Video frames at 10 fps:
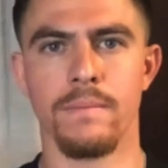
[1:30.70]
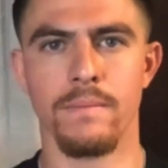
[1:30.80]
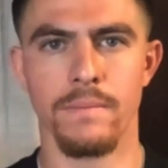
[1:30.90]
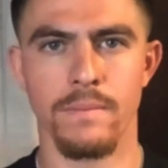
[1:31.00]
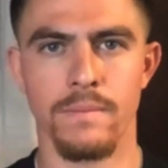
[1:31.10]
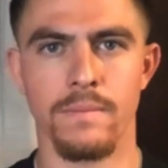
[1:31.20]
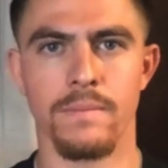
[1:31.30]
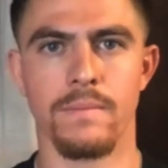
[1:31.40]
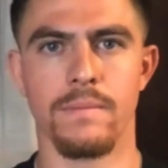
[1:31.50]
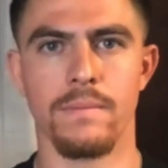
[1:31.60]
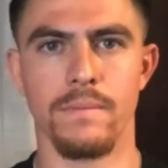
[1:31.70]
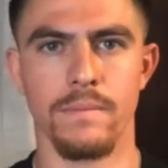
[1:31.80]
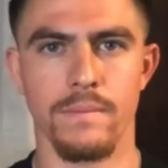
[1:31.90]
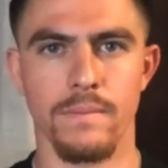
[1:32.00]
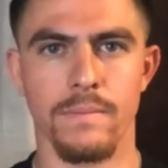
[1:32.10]

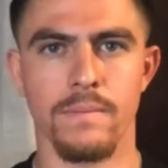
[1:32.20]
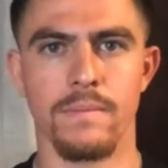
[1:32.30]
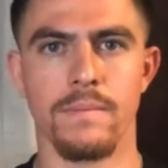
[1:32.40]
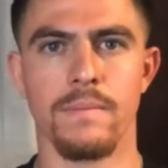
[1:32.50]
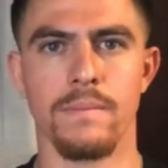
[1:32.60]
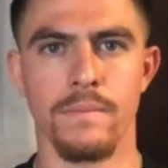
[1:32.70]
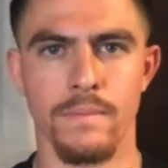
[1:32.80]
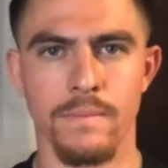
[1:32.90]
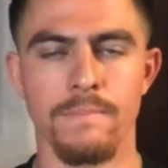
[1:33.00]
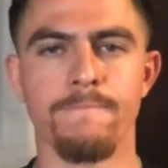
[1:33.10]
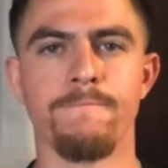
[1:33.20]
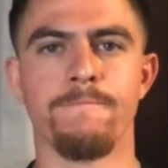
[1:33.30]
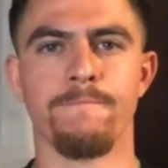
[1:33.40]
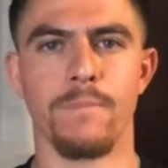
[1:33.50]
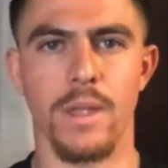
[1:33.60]

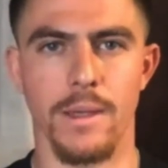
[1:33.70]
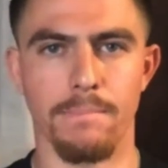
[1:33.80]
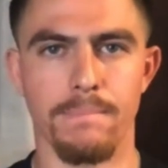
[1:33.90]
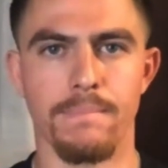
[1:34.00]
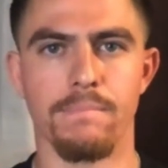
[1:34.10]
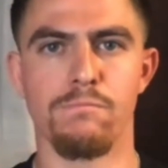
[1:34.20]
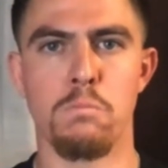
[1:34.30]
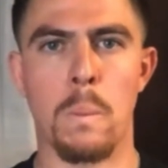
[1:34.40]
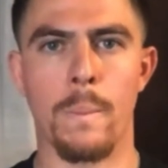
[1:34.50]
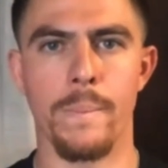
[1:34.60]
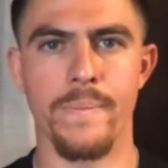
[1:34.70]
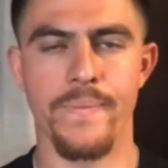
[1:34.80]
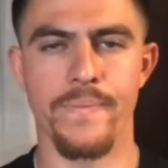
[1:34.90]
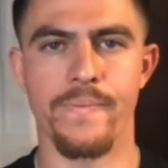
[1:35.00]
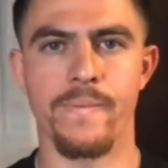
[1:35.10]

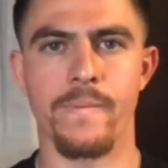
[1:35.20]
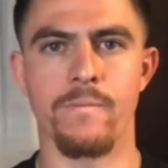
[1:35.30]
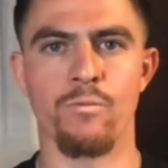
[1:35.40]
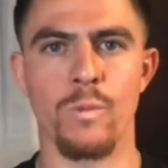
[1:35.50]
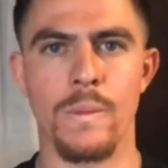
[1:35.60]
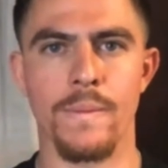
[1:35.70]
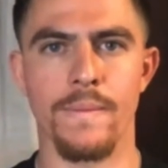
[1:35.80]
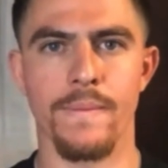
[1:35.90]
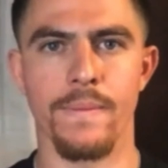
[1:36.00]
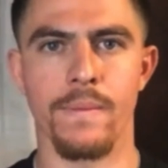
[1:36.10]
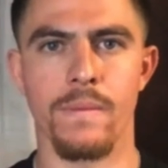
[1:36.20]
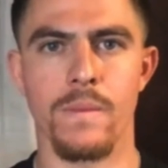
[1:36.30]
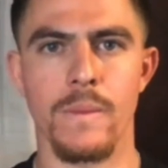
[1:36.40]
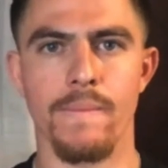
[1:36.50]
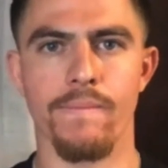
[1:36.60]

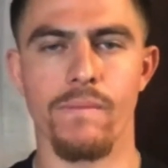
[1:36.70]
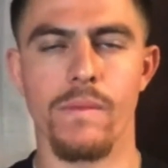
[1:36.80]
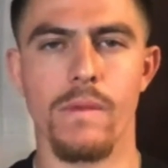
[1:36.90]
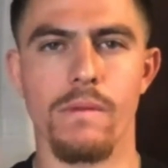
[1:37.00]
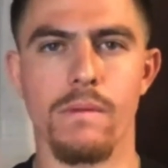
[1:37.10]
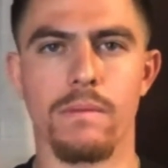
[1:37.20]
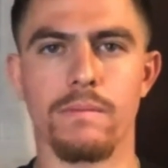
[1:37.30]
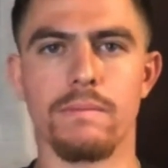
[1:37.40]
[no speech]